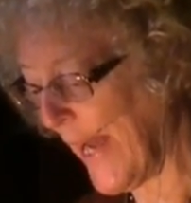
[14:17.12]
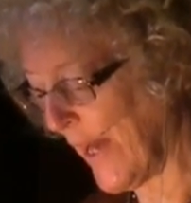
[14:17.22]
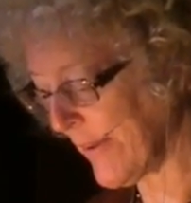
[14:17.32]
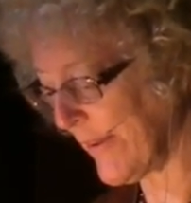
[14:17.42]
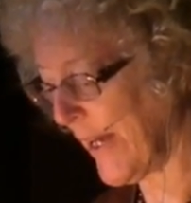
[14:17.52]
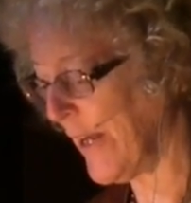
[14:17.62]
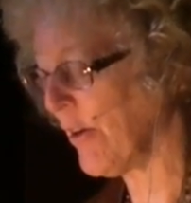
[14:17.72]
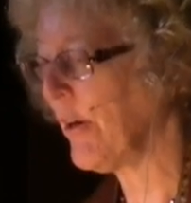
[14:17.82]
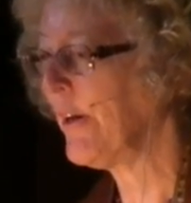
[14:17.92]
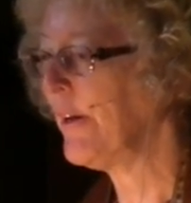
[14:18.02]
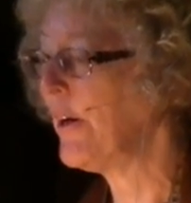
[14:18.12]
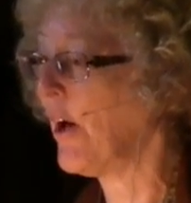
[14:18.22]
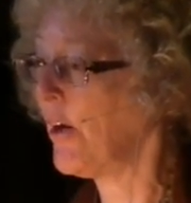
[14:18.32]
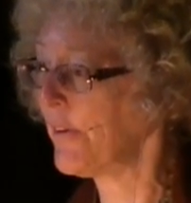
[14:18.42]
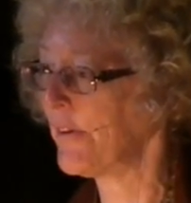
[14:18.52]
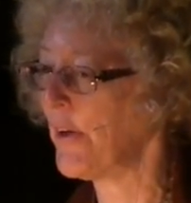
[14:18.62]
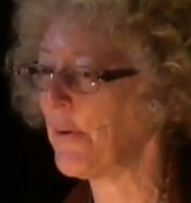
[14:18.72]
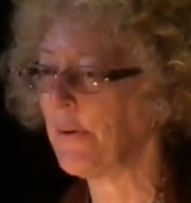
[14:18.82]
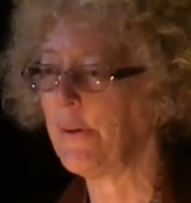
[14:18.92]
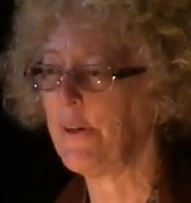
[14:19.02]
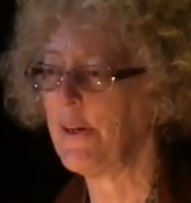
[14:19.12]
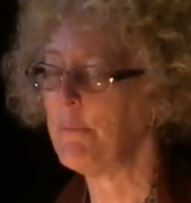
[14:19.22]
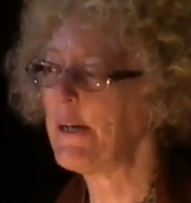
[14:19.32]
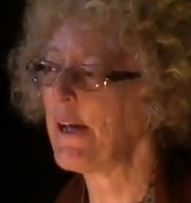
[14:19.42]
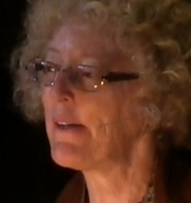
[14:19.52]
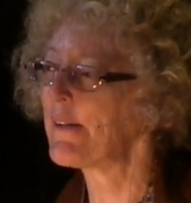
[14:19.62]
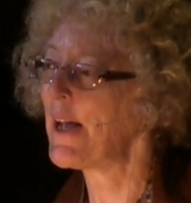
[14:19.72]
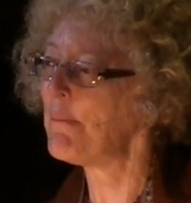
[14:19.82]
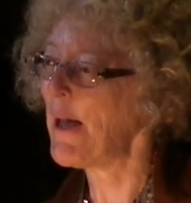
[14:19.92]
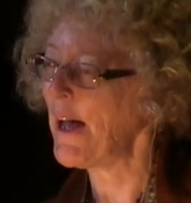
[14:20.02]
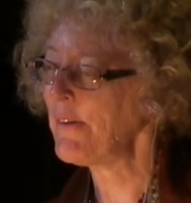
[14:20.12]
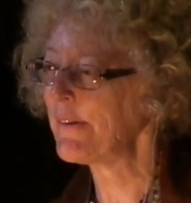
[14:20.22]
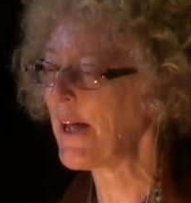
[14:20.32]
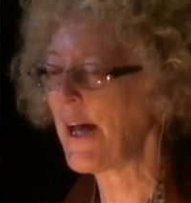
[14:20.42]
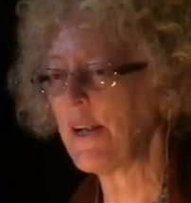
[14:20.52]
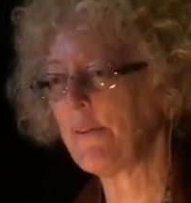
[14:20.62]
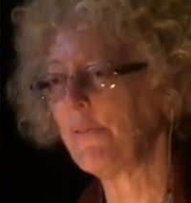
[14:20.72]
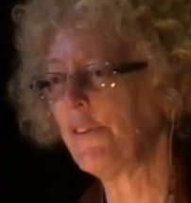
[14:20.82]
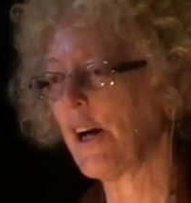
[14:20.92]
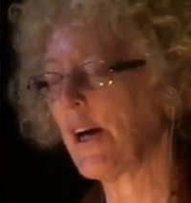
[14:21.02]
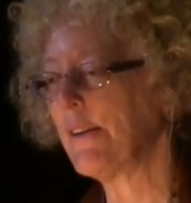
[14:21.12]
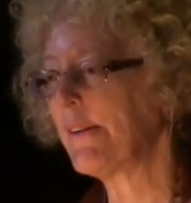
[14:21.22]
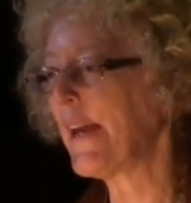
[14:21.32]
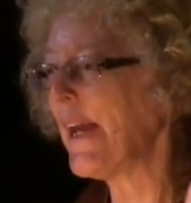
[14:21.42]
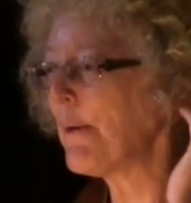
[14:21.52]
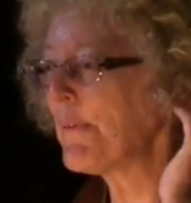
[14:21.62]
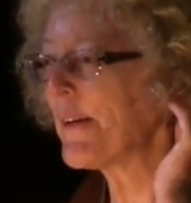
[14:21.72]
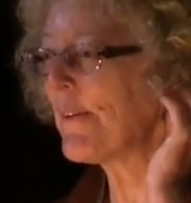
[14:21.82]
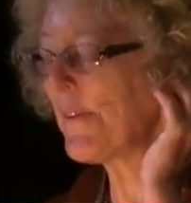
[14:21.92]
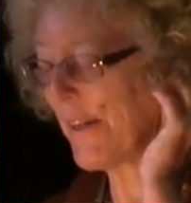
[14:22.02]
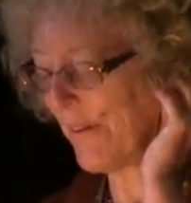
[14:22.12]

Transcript: an outsider also, because I am outside of John's camps of